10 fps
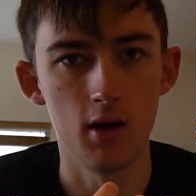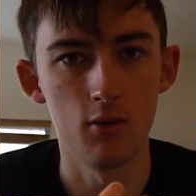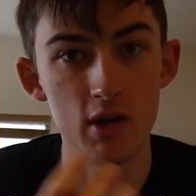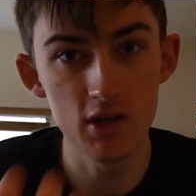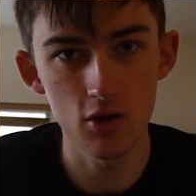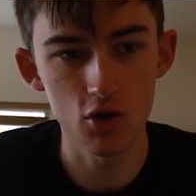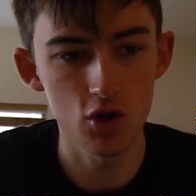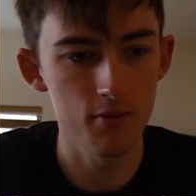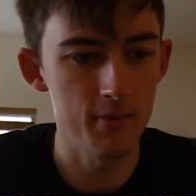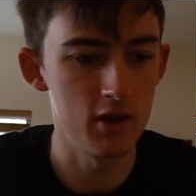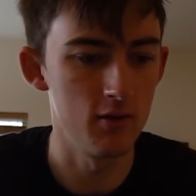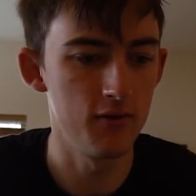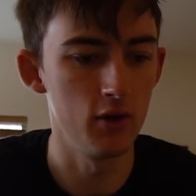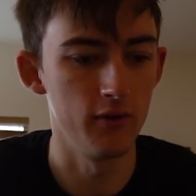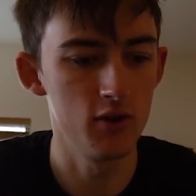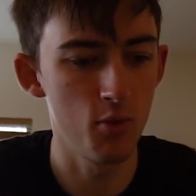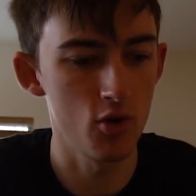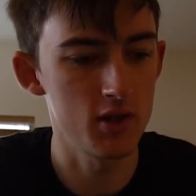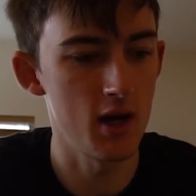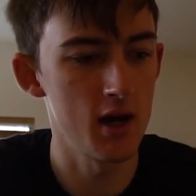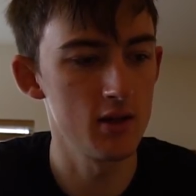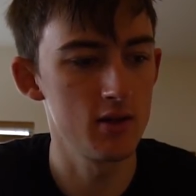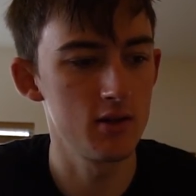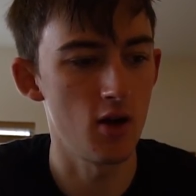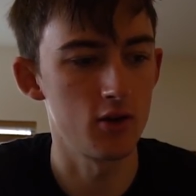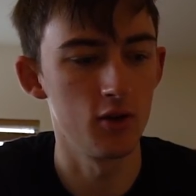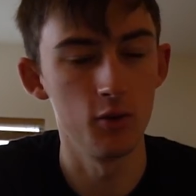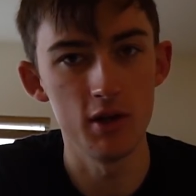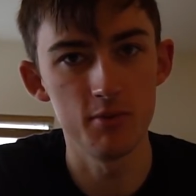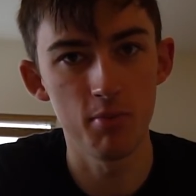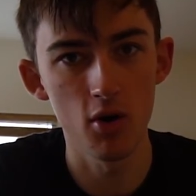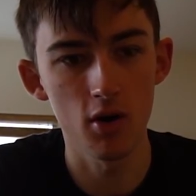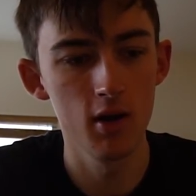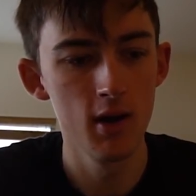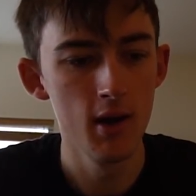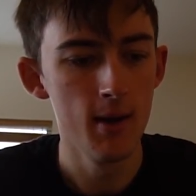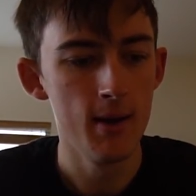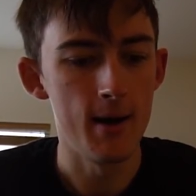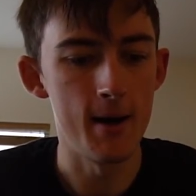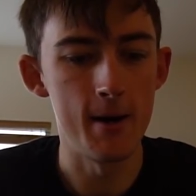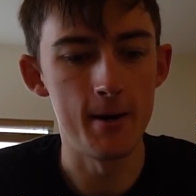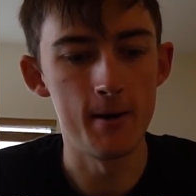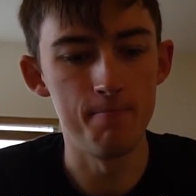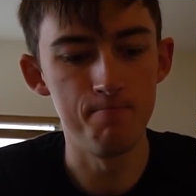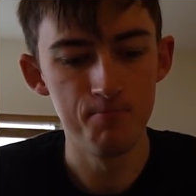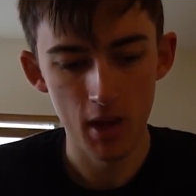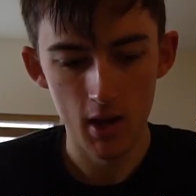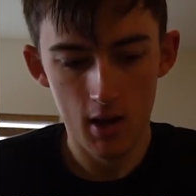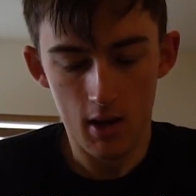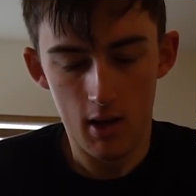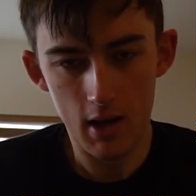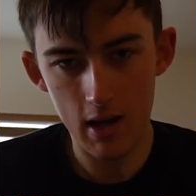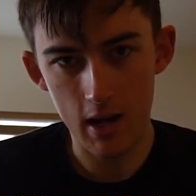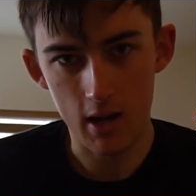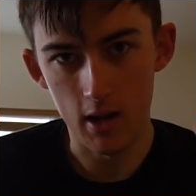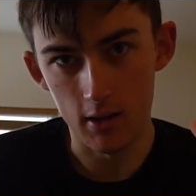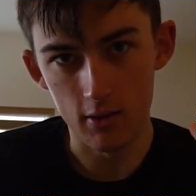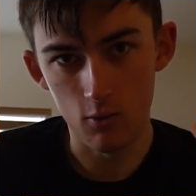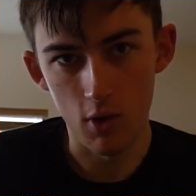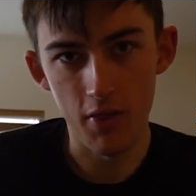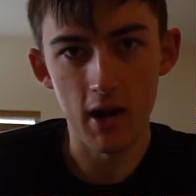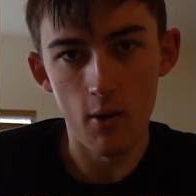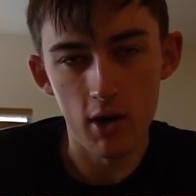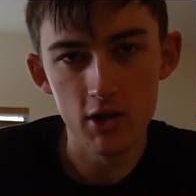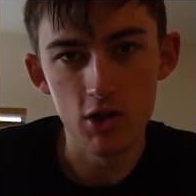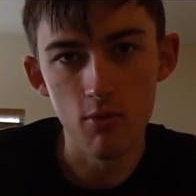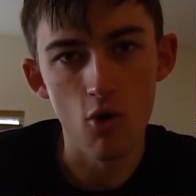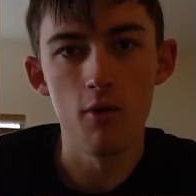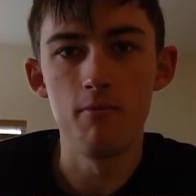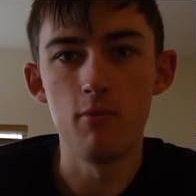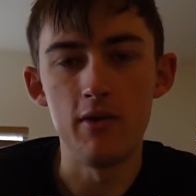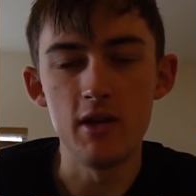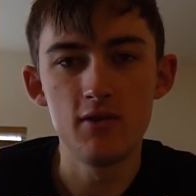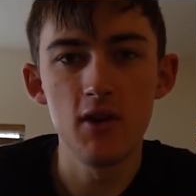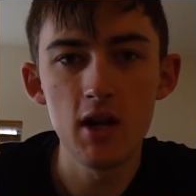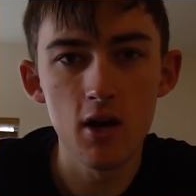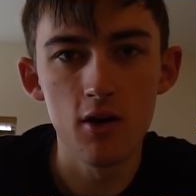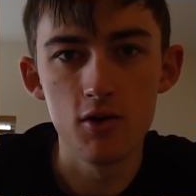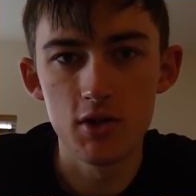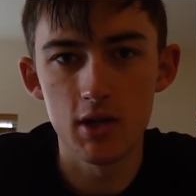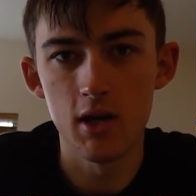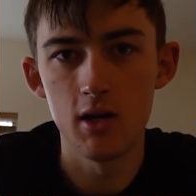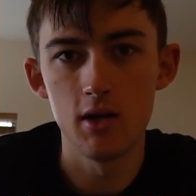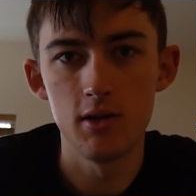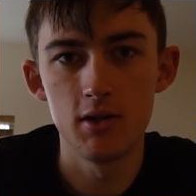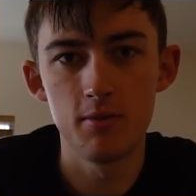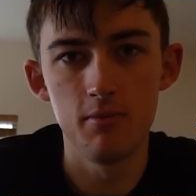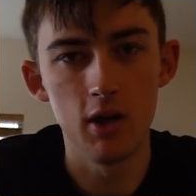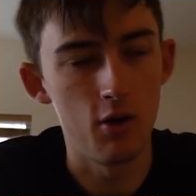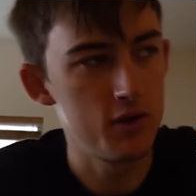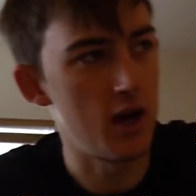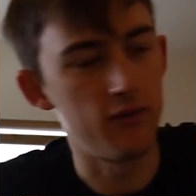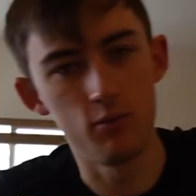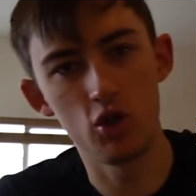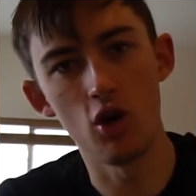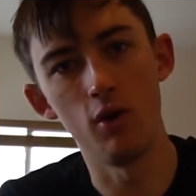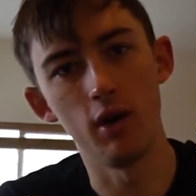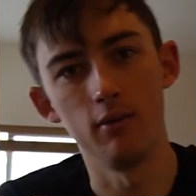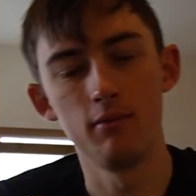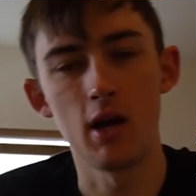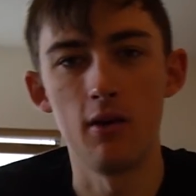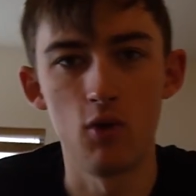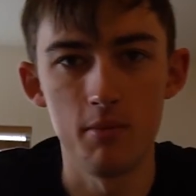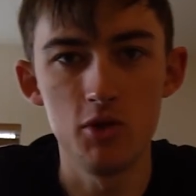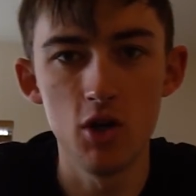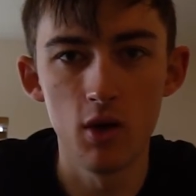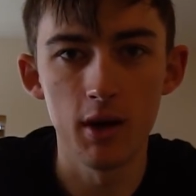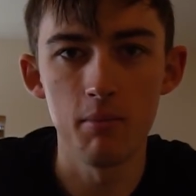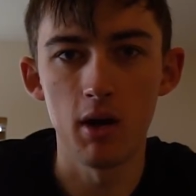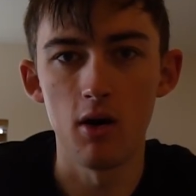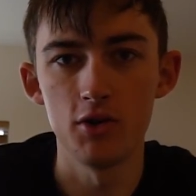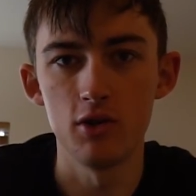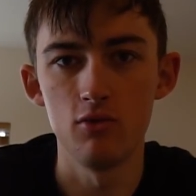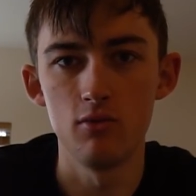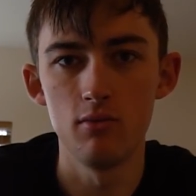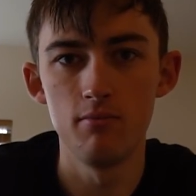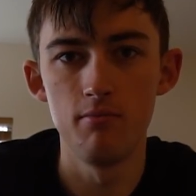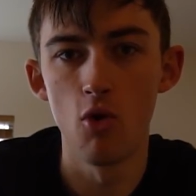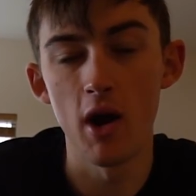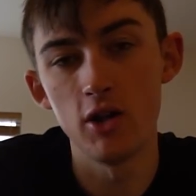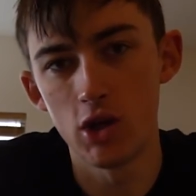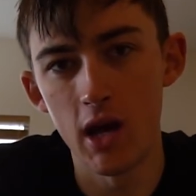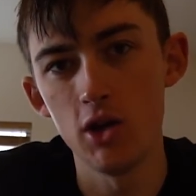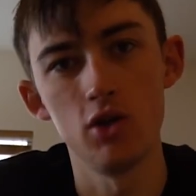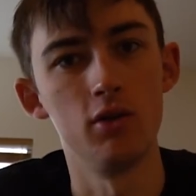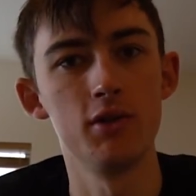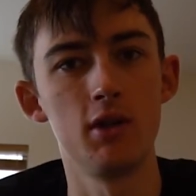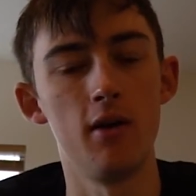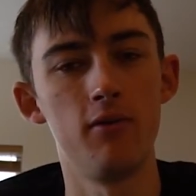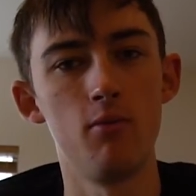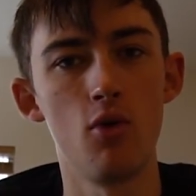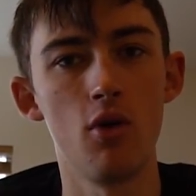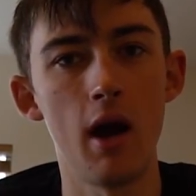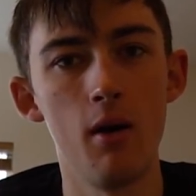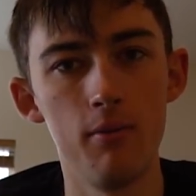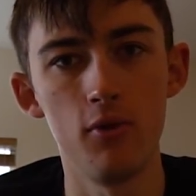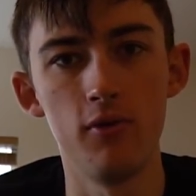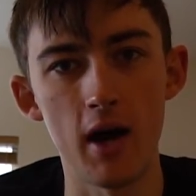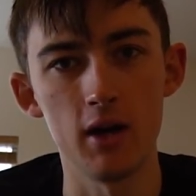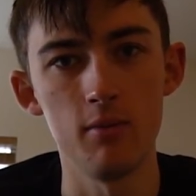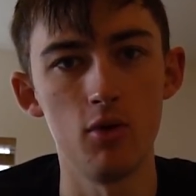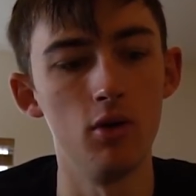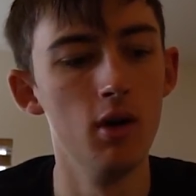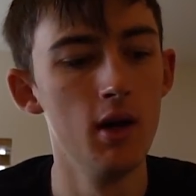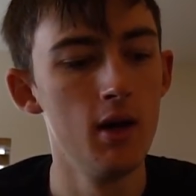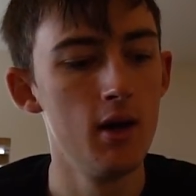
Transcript: researcher in the field of sports science, Dr. Louise Burke. And one thing I want to do more in these videos is, you know, aside from showing kind of what I'm doing, but also more educational stuff, more helpful, valuable,